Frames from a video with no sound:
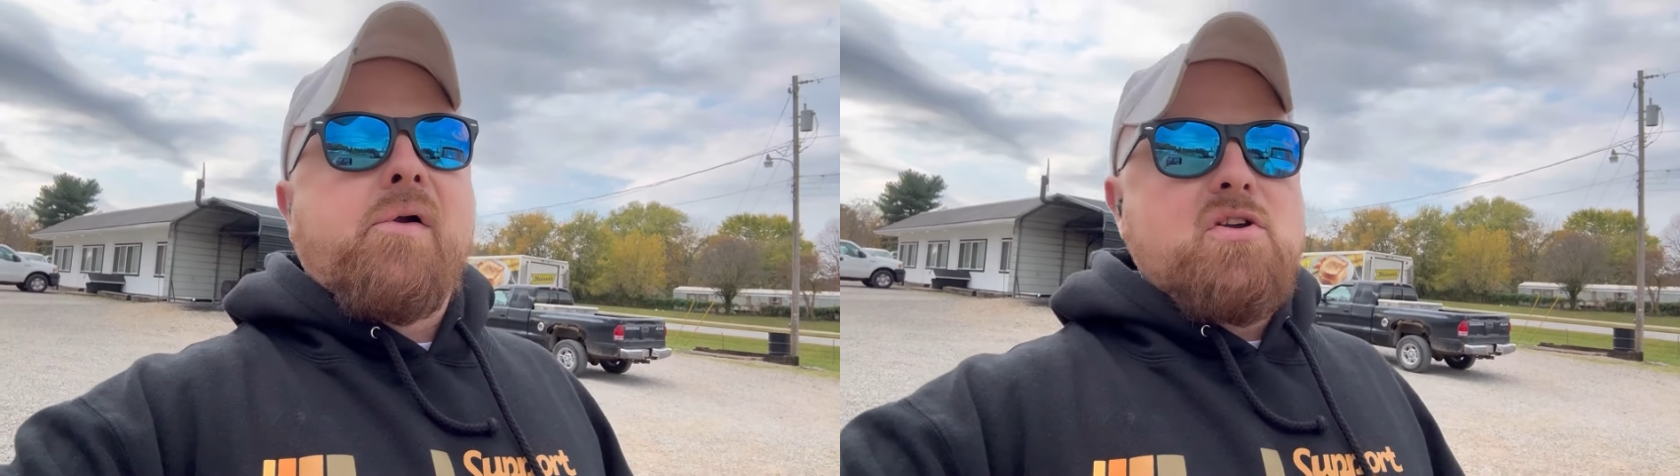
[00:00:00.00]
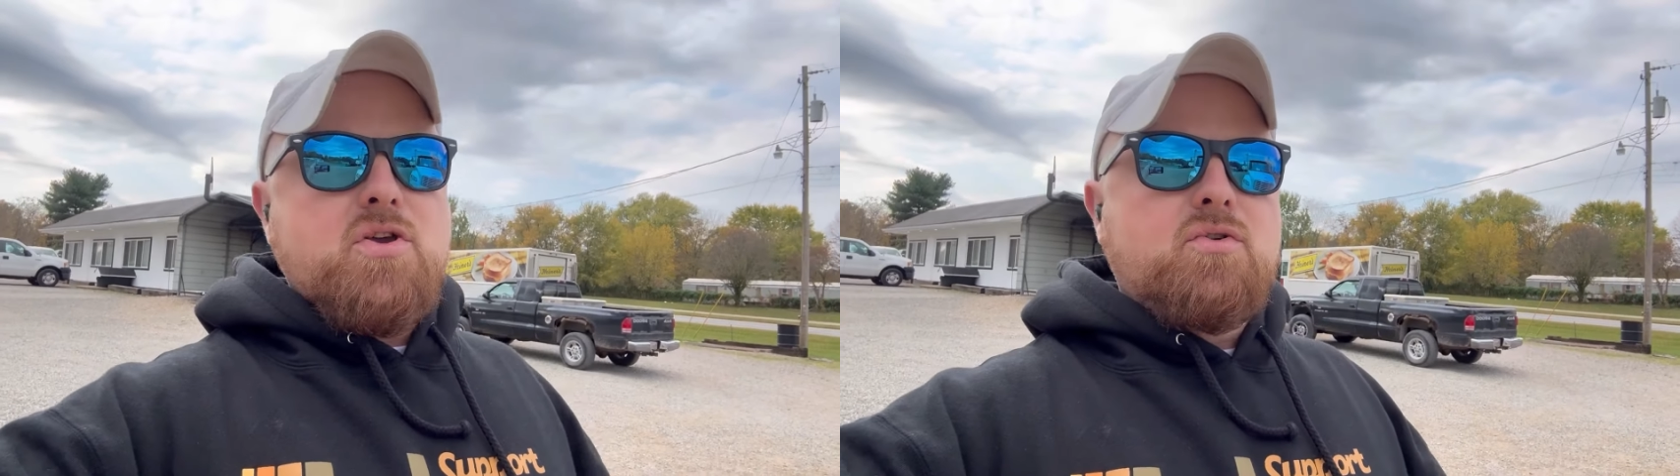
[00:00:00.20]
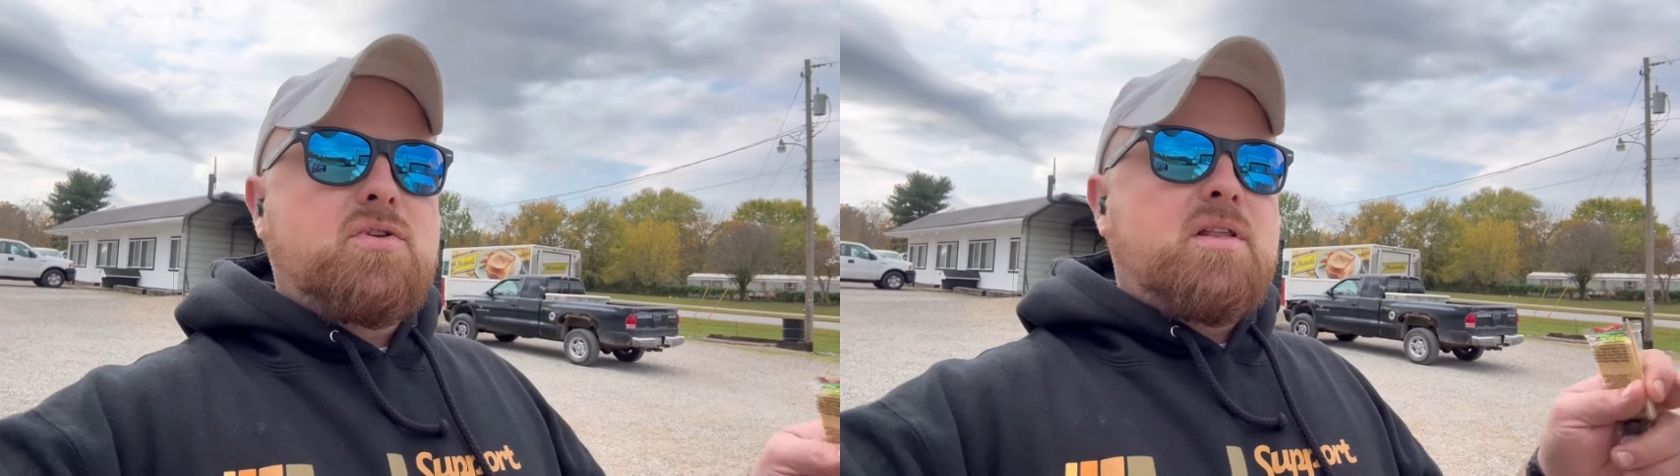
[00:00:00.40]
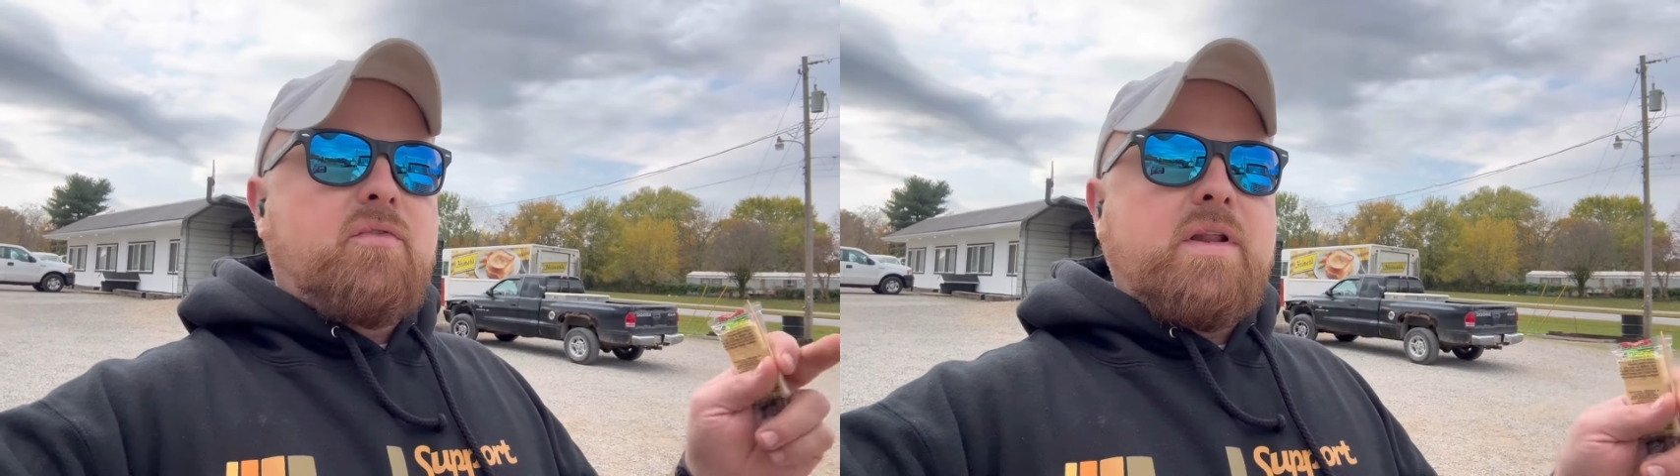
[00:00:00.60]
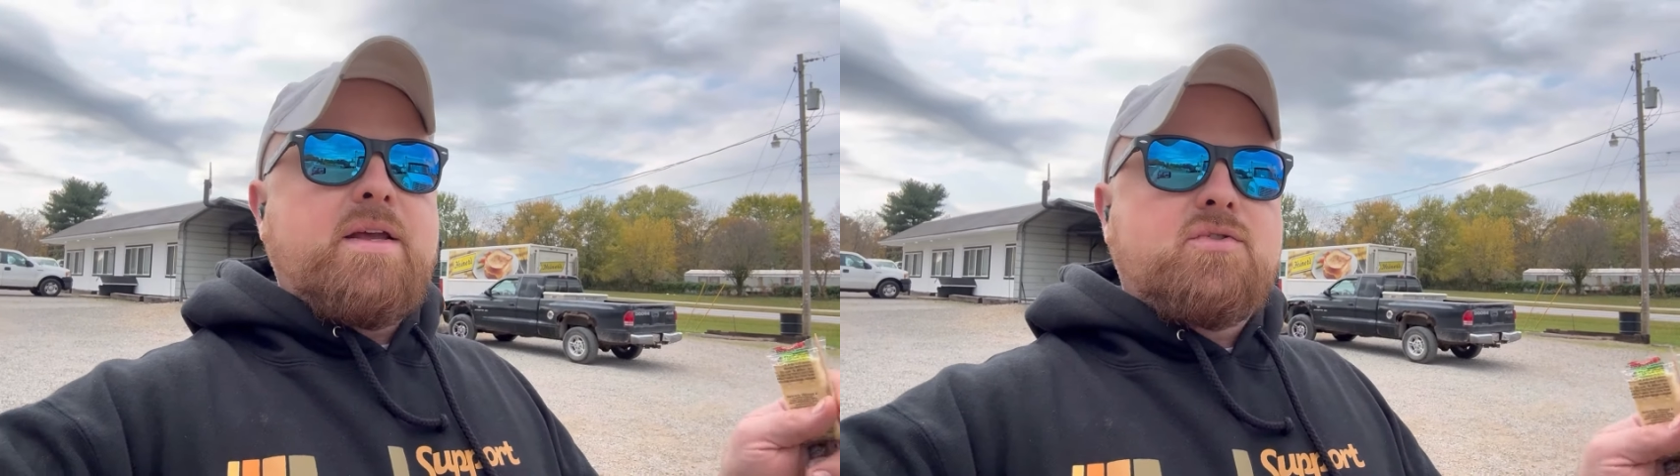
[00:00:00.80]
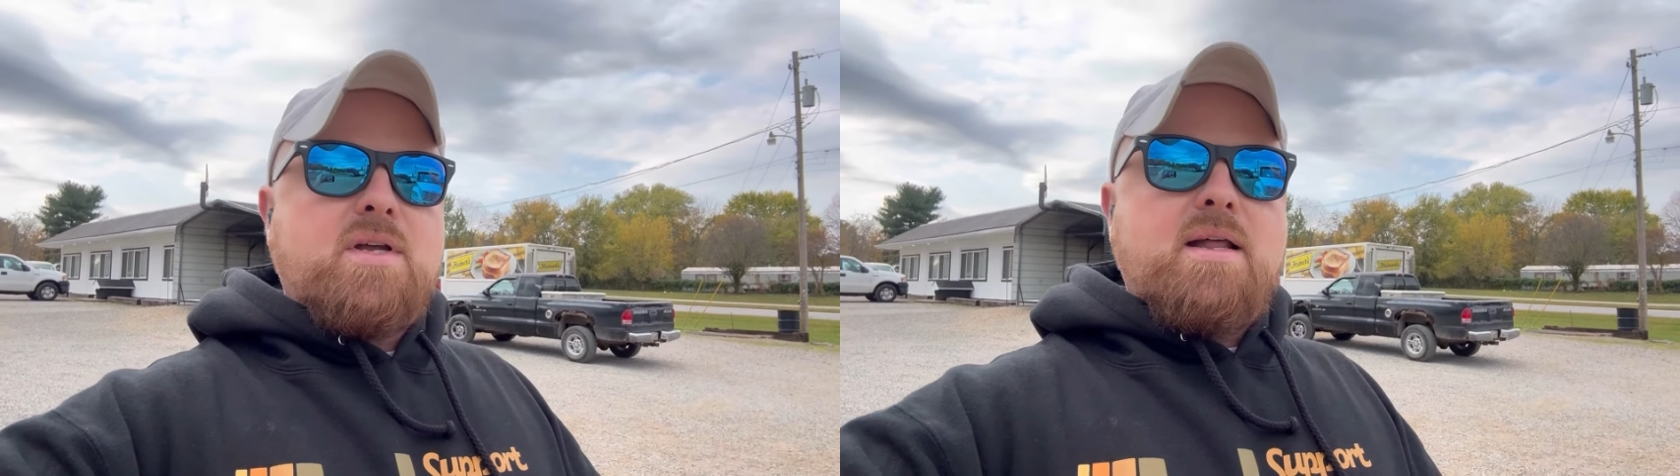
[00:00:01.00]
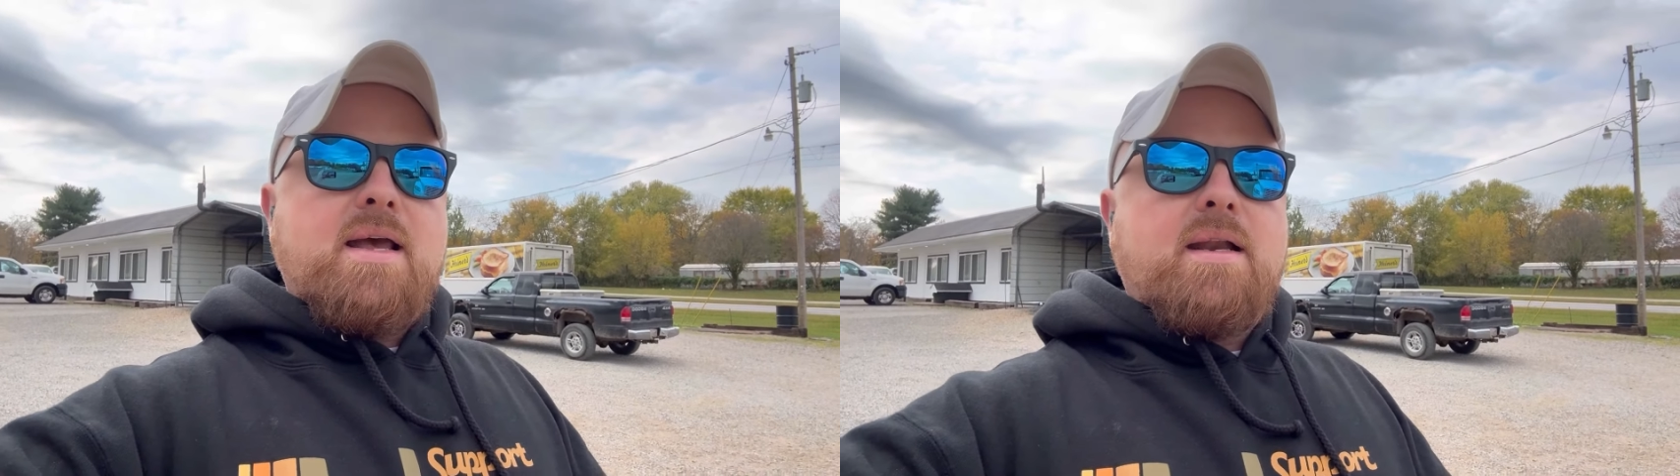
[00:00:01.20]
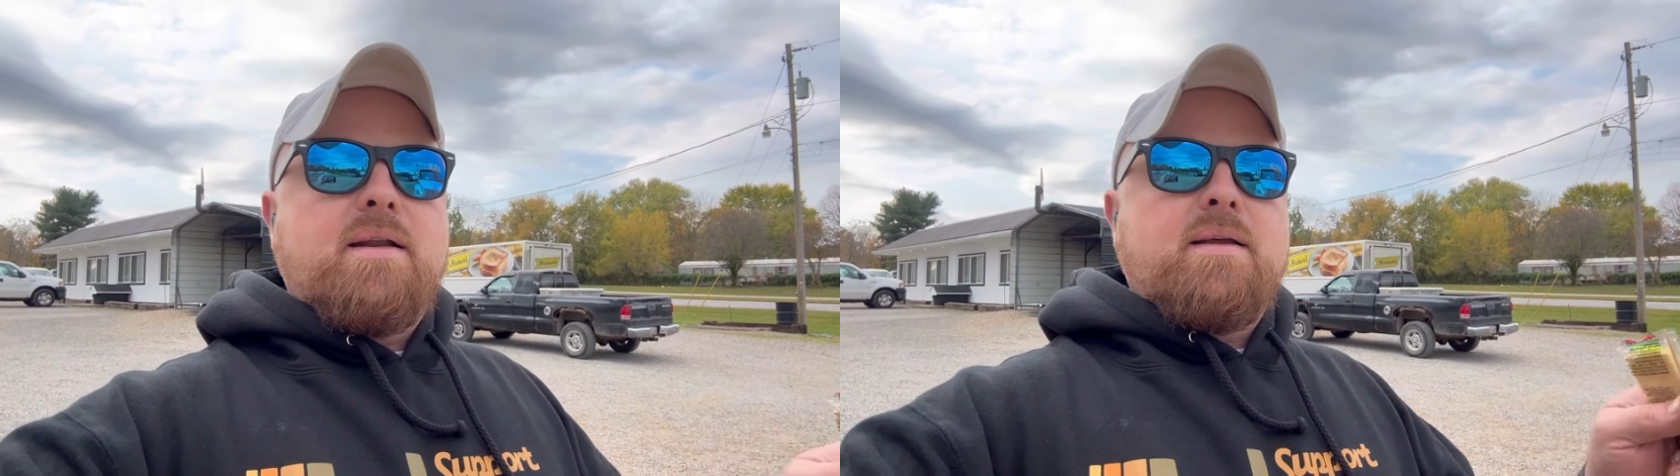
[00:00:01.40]
usually the video's done
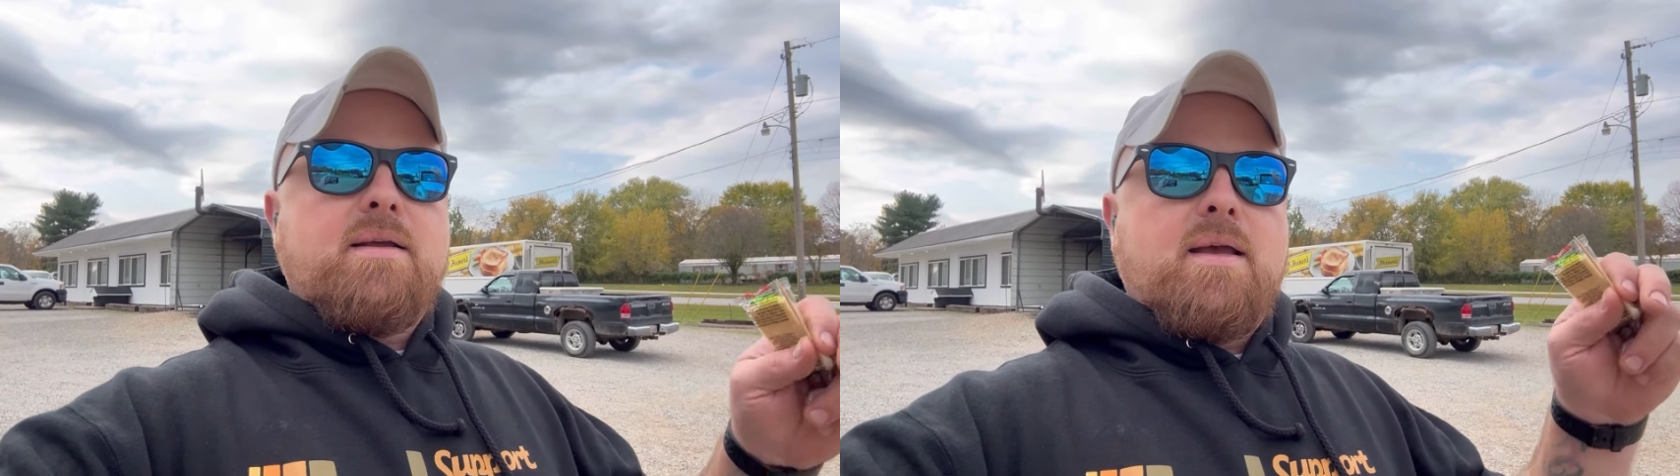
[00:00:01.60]
editing,